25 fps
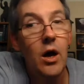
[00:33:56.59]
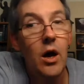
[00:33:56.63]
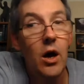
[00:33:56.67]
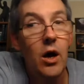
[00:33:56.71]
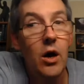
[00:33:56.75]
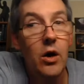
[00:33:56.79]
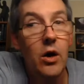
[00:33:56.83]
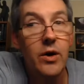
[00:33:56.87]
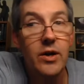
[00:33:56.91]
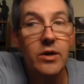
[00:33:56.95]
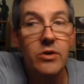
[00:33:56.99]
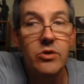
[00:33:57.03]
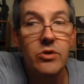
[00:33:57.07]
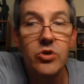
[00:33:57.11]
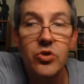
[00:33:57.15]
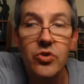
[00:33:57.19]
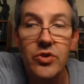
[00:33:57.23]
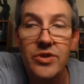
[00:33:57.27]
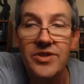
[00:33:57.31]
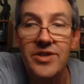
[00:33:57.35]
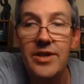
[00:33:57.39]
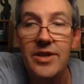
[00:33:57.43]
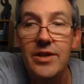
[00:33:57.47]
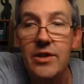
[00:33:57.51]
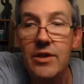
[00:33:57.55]
All right,
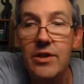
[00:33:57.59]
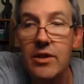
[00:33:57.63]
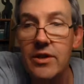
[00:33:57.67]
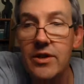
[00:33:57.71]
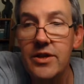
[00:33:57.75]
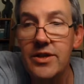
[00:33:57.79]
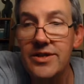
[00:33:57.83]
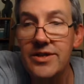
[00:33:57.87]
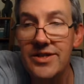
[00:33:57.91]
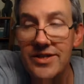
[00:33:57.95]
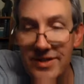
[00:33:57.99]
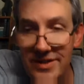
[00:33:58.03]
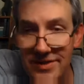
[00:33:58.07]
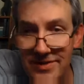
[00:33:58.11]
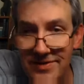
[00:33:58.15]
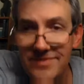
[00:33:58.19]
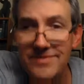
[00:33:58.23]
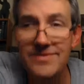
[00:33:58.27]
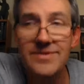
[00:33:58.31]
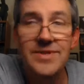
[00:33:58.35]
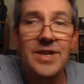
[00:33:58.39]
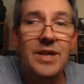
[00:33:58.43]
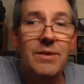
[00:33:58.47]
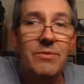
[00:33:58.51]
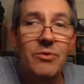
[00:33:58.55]
it's getting late.
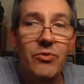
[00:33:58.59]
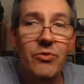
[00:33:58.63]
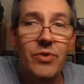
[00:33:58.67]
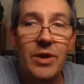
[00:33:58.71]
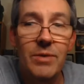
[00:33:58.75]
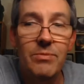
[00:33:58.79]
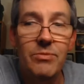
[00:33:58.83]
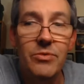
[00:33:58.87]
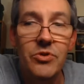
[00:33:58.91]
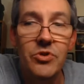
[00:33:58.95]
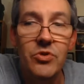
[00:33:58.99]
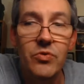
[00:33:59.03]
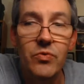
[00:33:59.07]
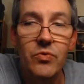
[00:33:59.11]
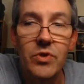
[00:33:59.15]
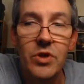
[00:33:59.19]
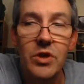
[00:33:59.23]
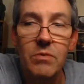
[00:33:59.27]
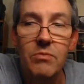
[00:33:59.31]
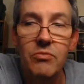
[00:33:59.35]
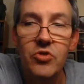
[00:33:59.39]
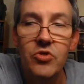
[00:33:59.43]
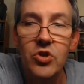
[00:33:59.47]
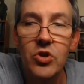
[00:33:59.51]
Time to wrap this one up.